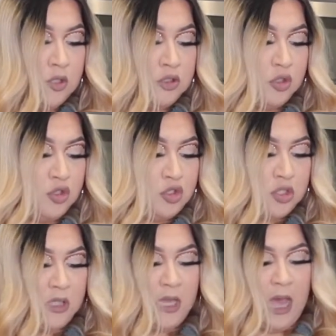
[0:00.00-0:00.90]
So
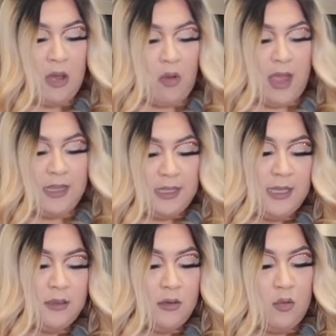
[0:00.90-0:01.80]
usually how I
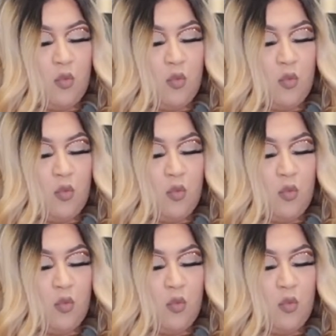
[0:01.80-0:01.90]
like